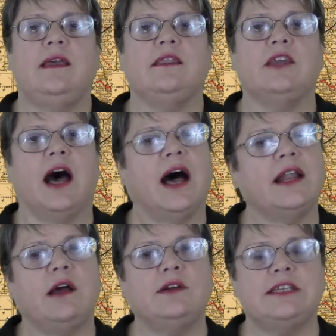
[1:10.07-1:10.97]
the
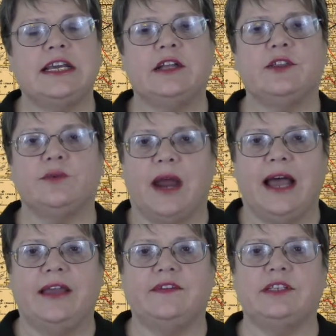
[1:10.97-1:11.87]
Ott Hotel
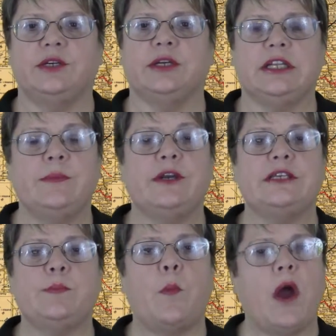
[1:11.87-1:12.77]
thrived during
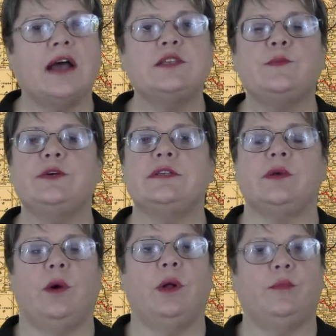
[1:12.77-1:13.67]
Liberty's prosperous
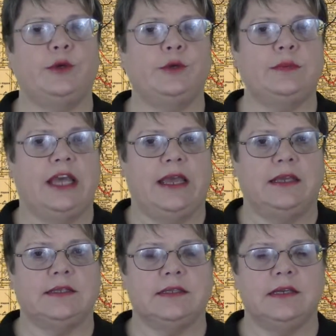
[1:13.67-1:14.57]
oil boom days.